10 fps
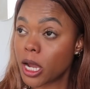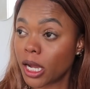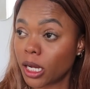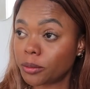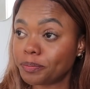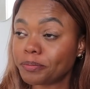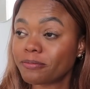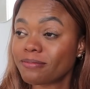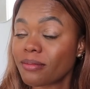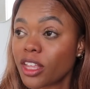
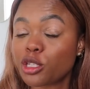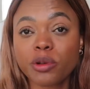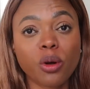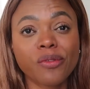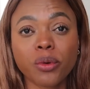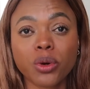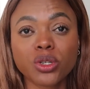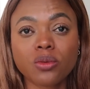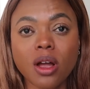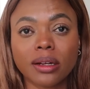it's been one of the
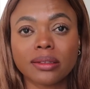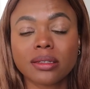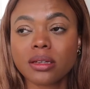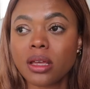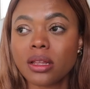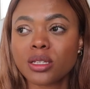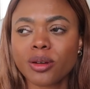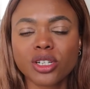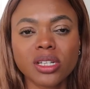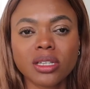worst ones, and
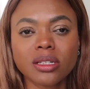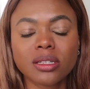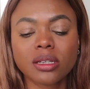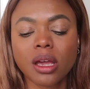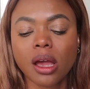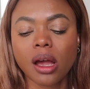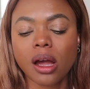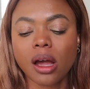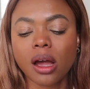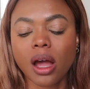especially since
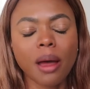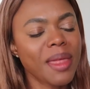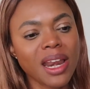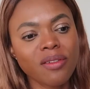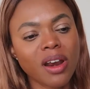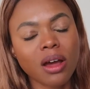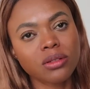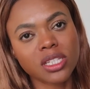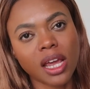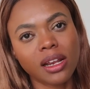I'm not even
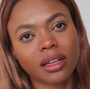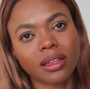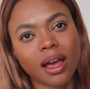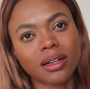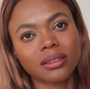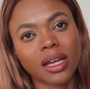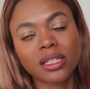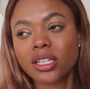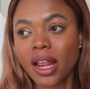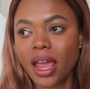outside like that.
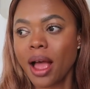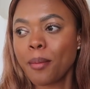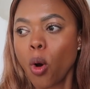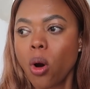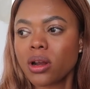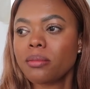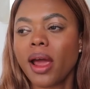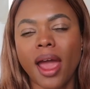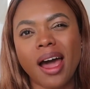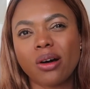Like today, I'm all in
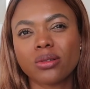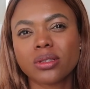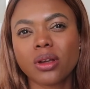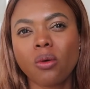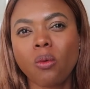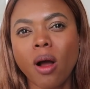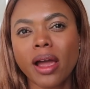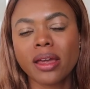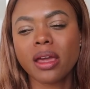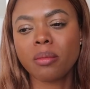my house.
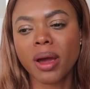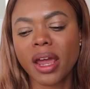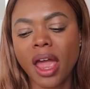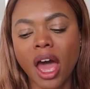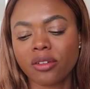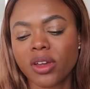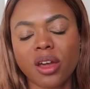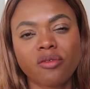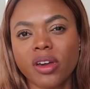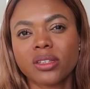Why am I having
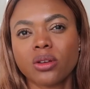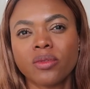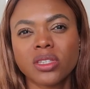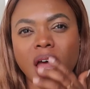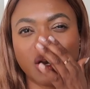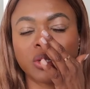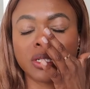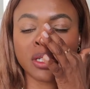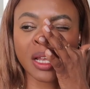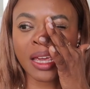effects of these
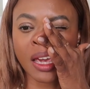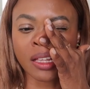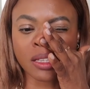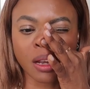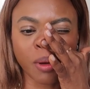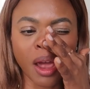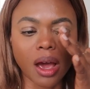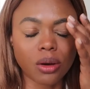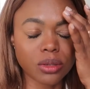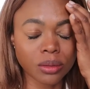allergies like inside my
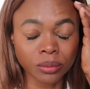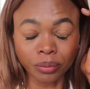house?